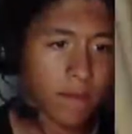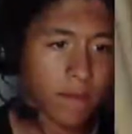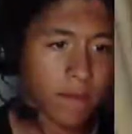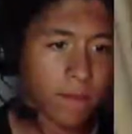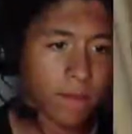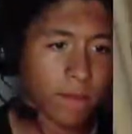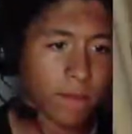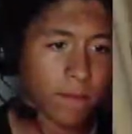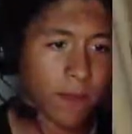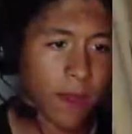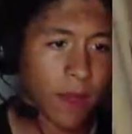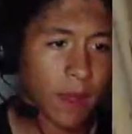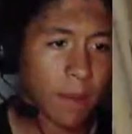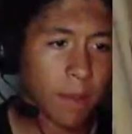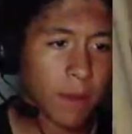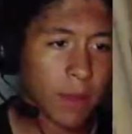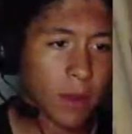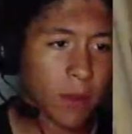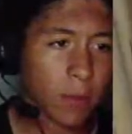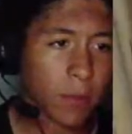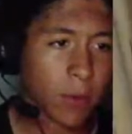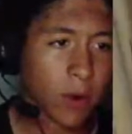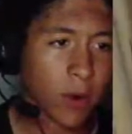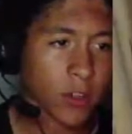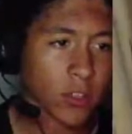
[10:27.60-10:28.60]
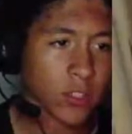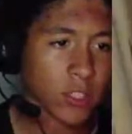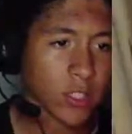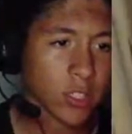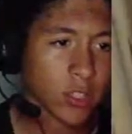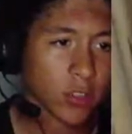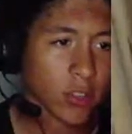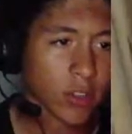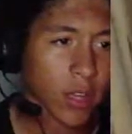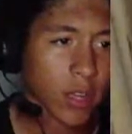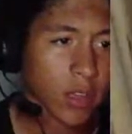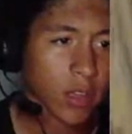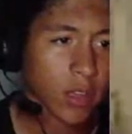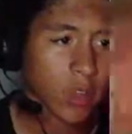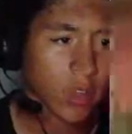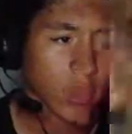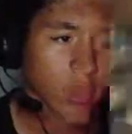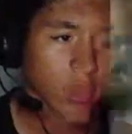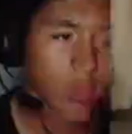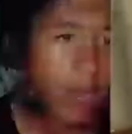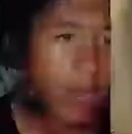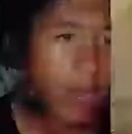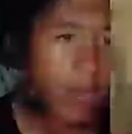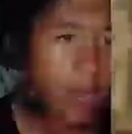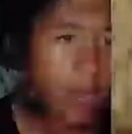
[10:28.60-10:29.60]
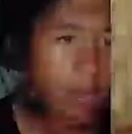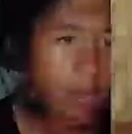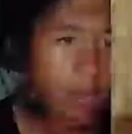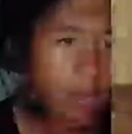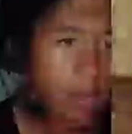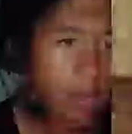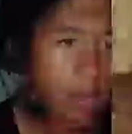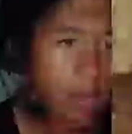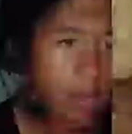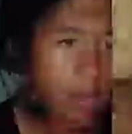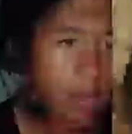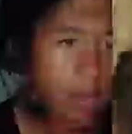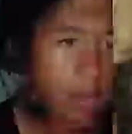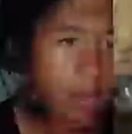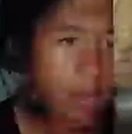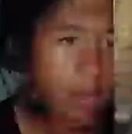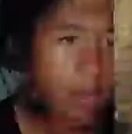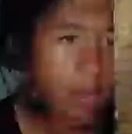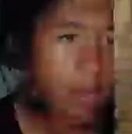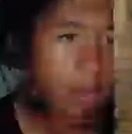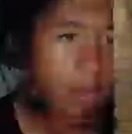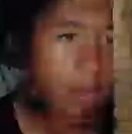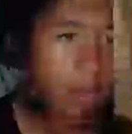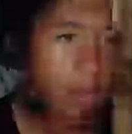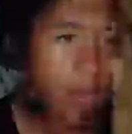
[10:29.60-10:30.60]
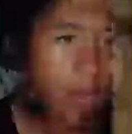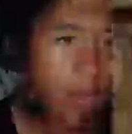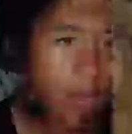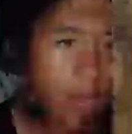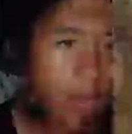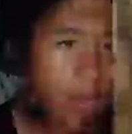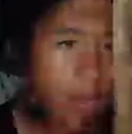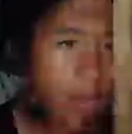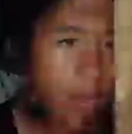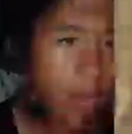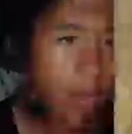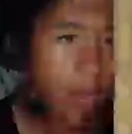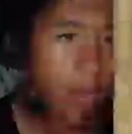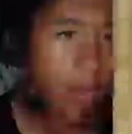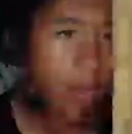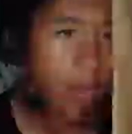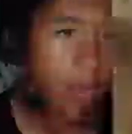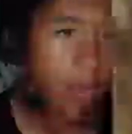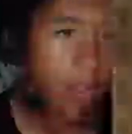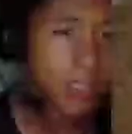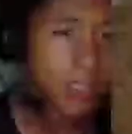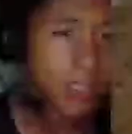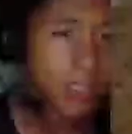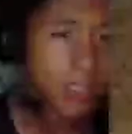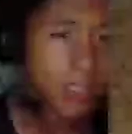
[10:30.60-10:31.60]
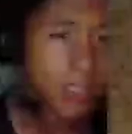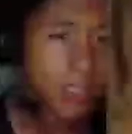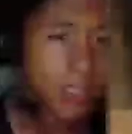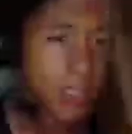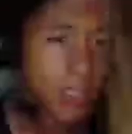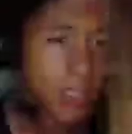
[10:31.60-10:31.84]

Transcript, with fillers: fine metal parts to create. How's my weapon infected? What?